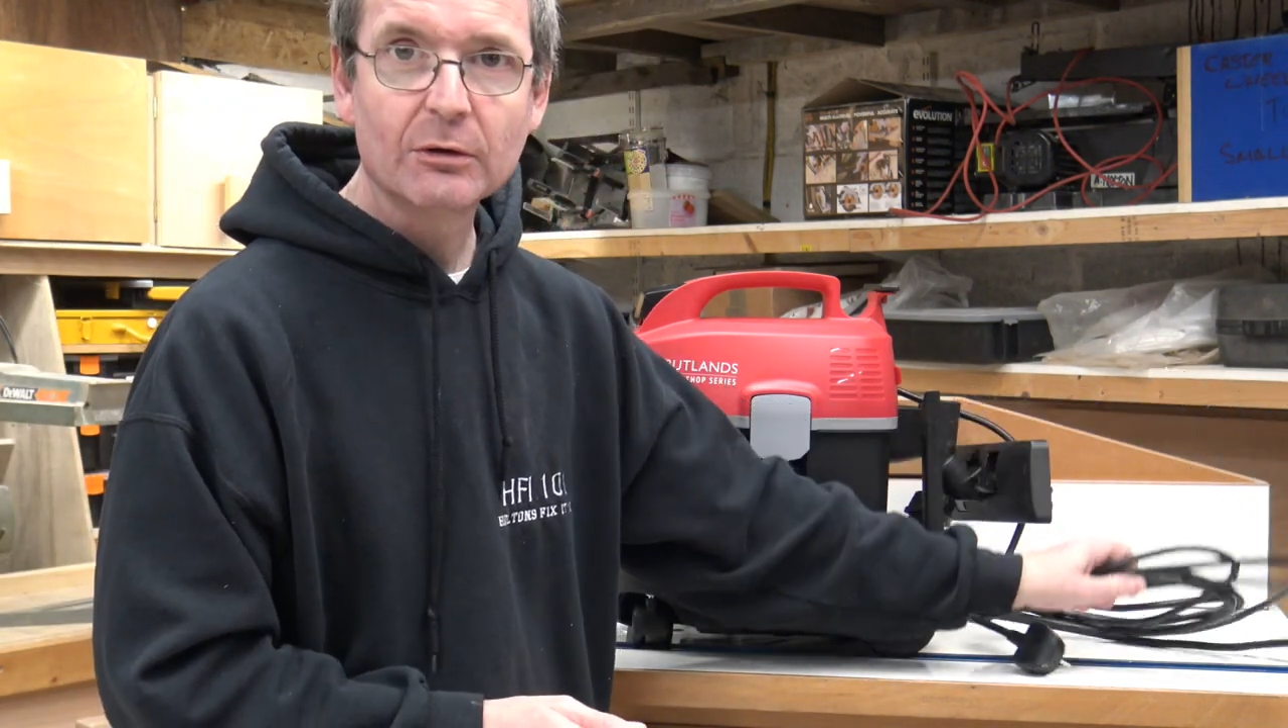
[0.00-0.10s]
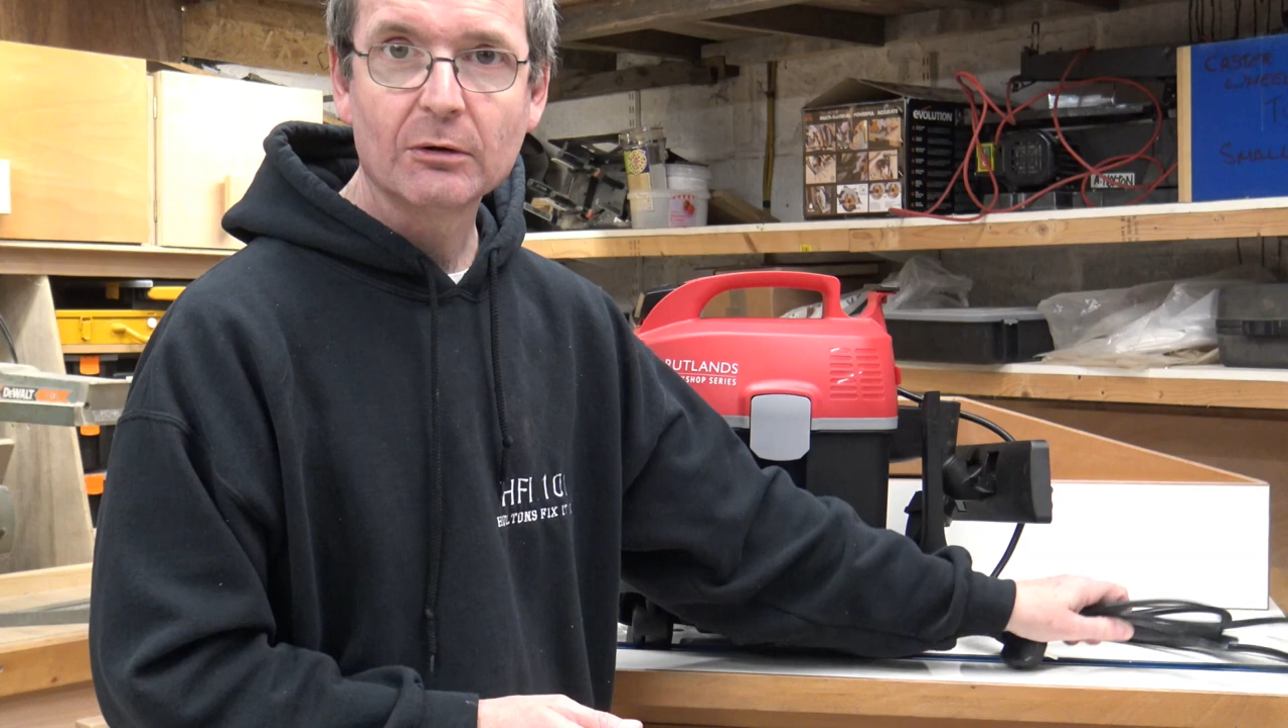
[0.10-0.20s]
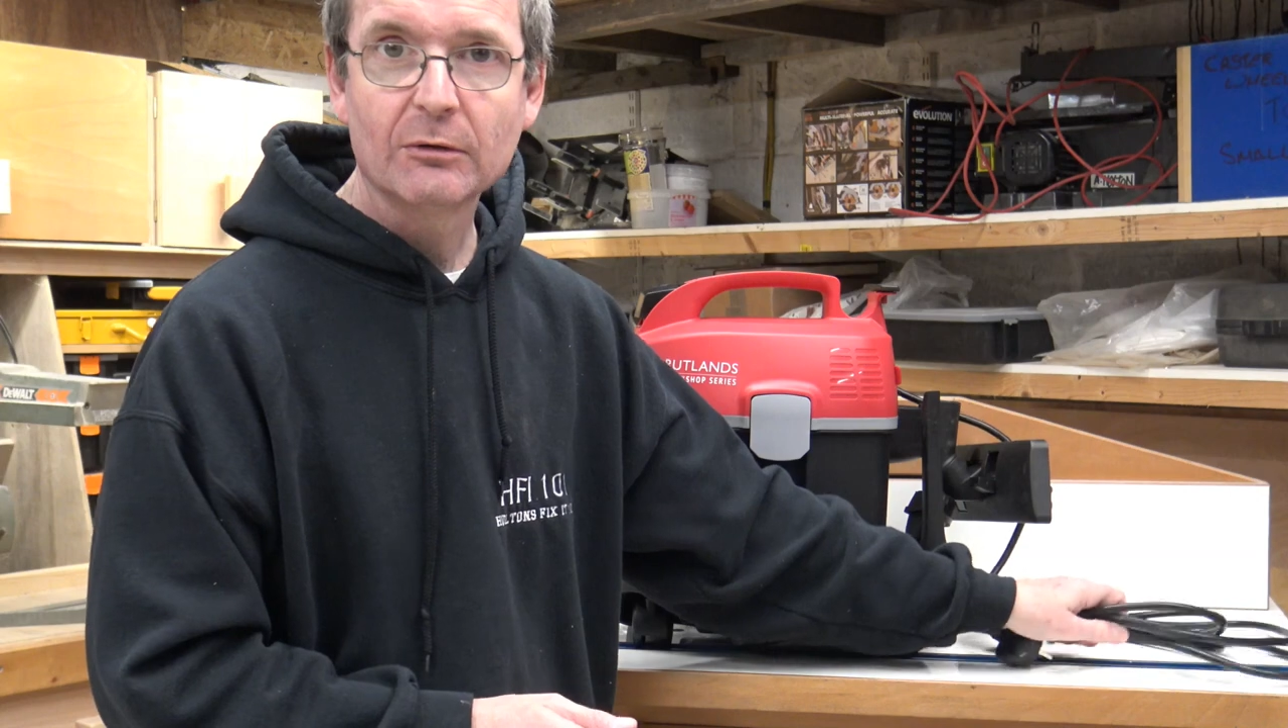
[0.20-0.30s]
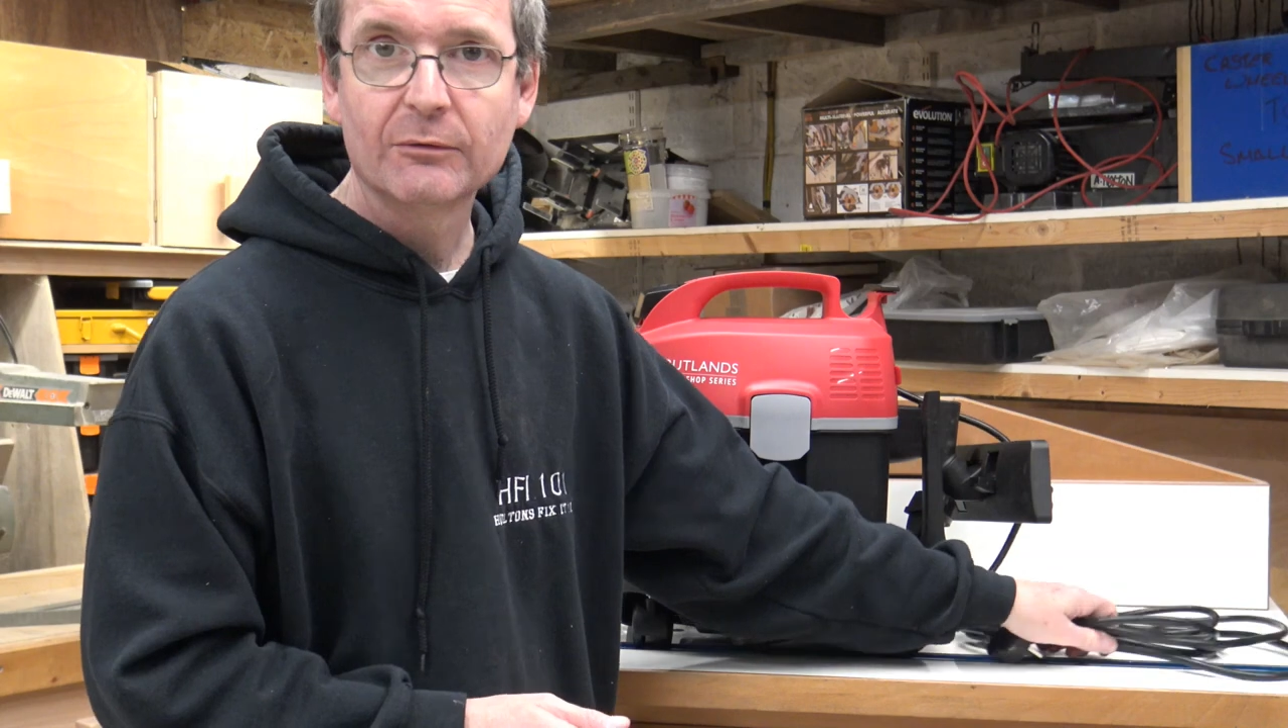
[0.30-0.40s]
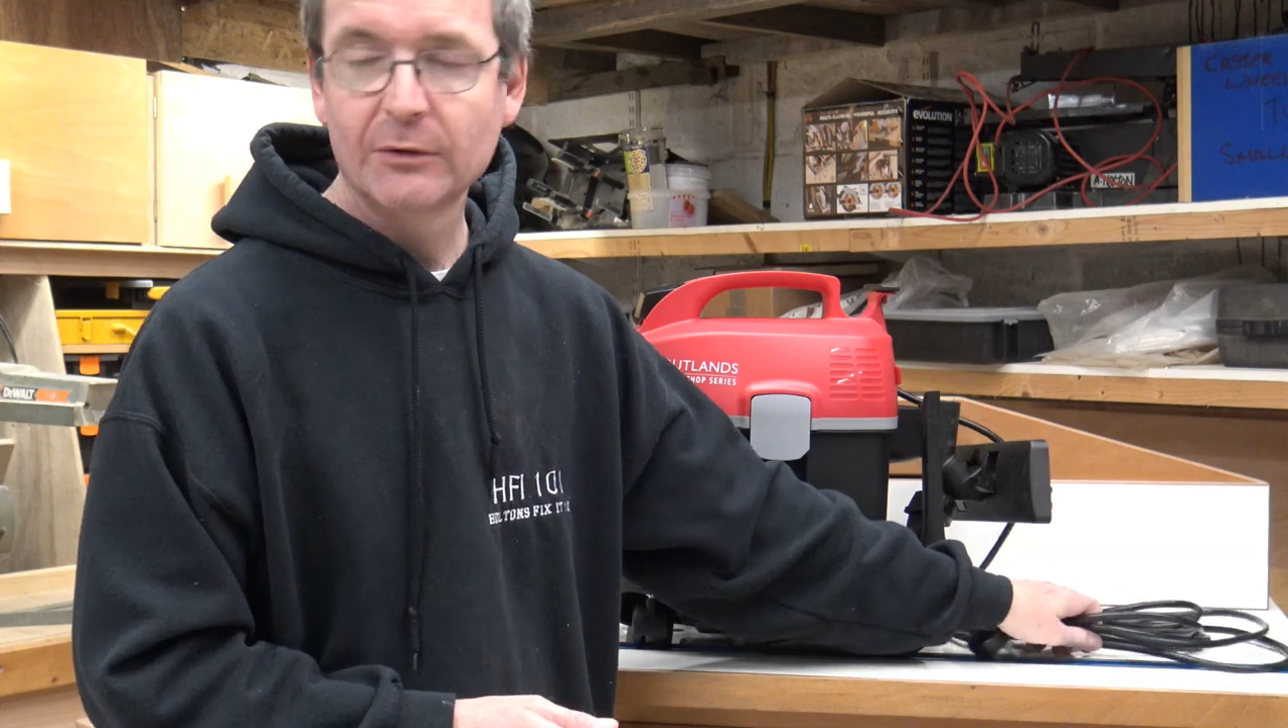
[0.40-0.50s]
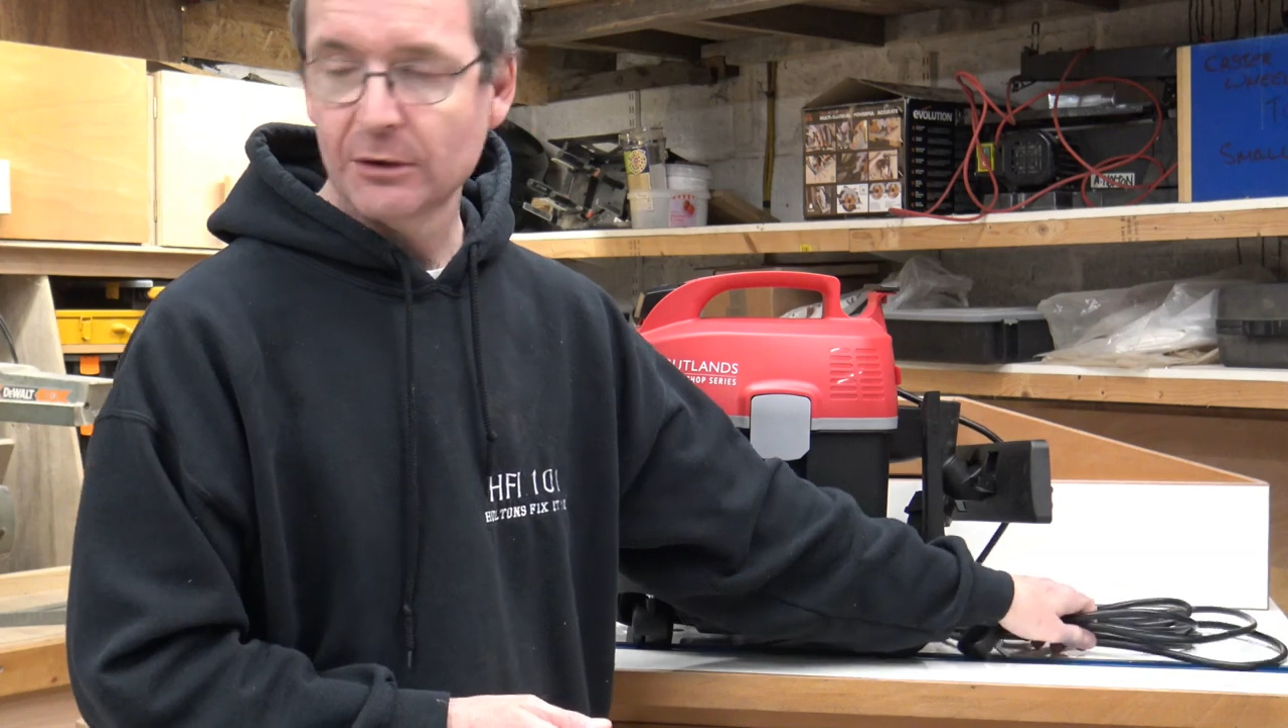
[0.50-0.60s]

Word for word: of